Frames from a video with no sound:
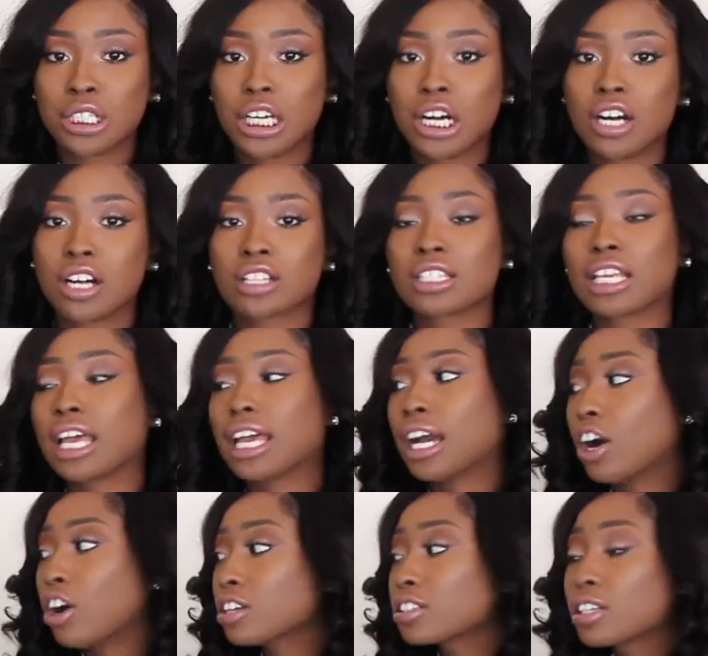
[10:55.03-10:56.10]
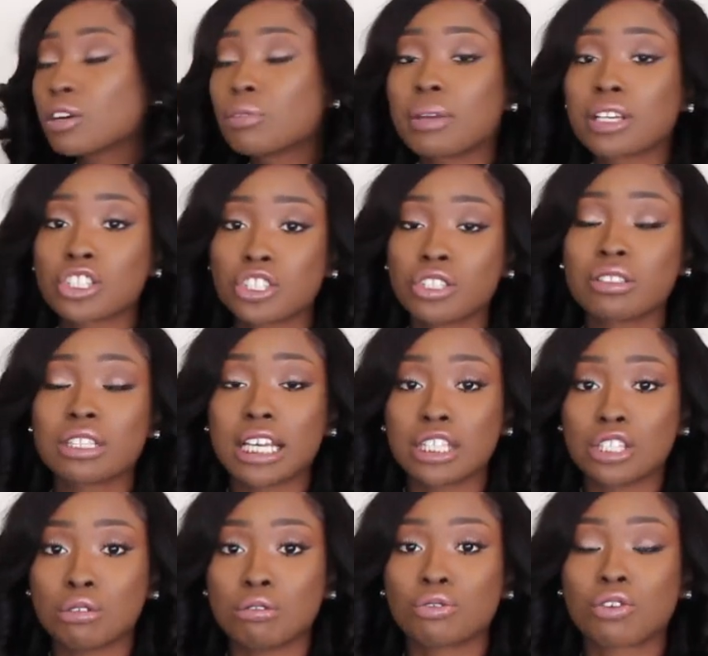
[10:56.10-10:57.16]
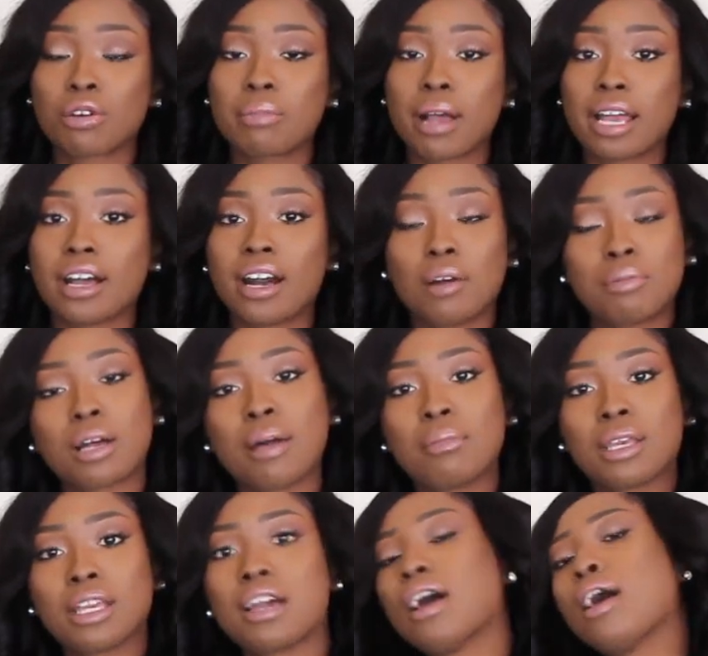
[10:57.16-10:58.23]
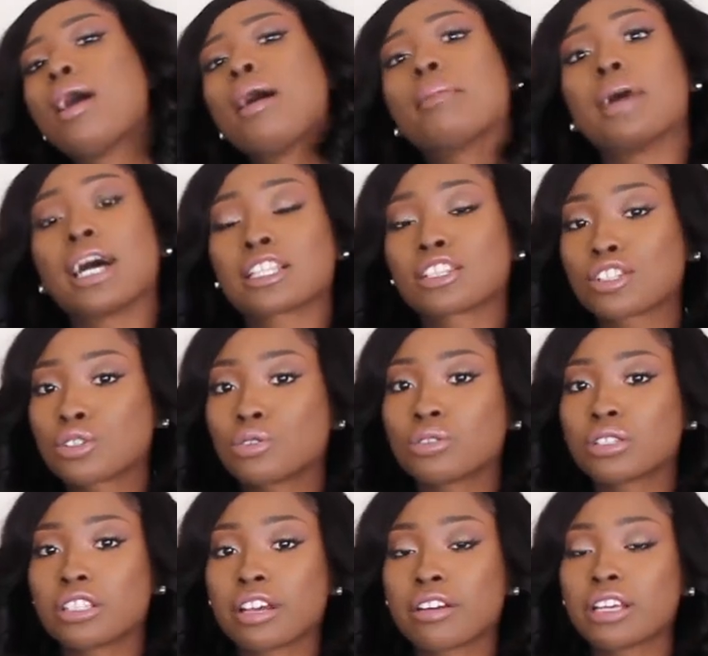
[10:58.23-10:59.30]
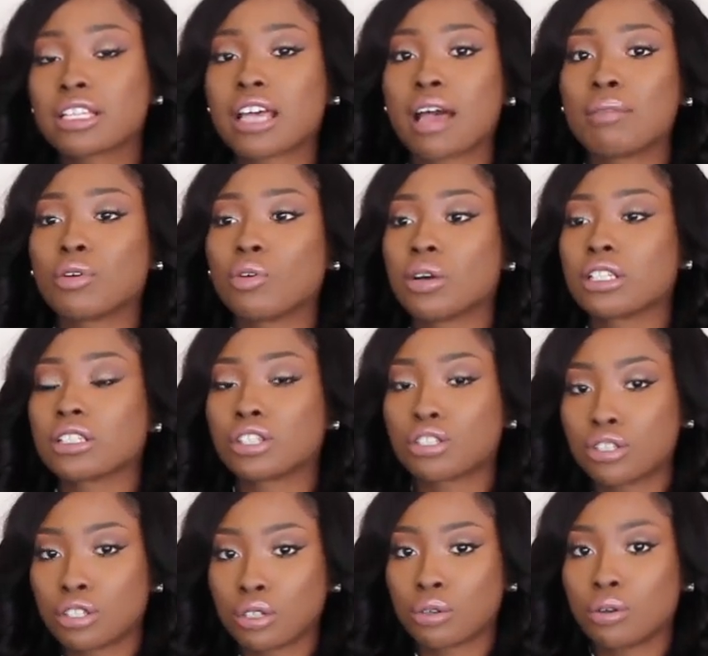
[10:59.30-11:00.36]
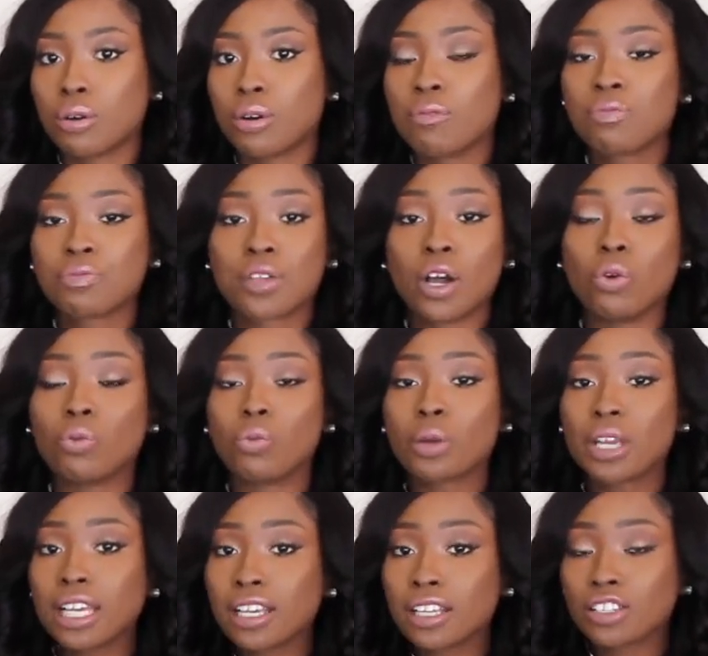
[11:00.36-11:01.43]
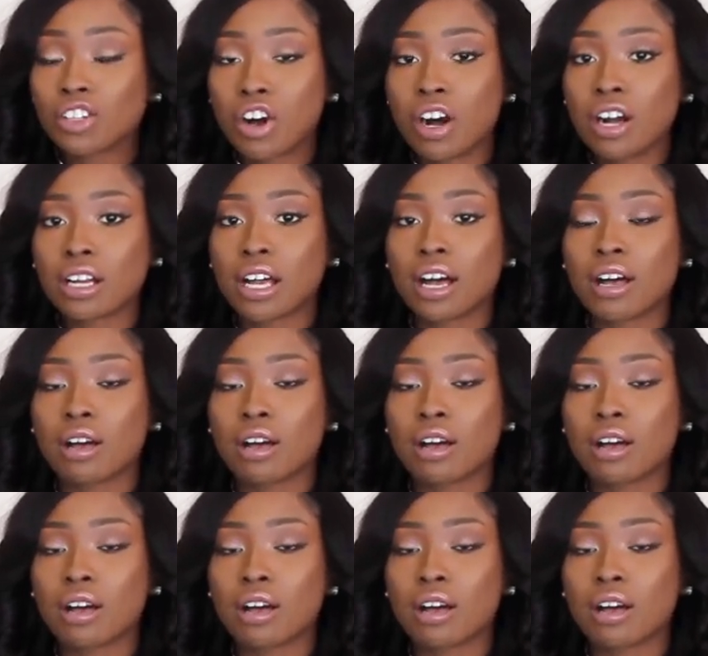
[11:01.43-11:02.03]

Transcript: Tree hauls. Also, make sure you stay tuned for my upcoming back to school series. I'm going to do a week long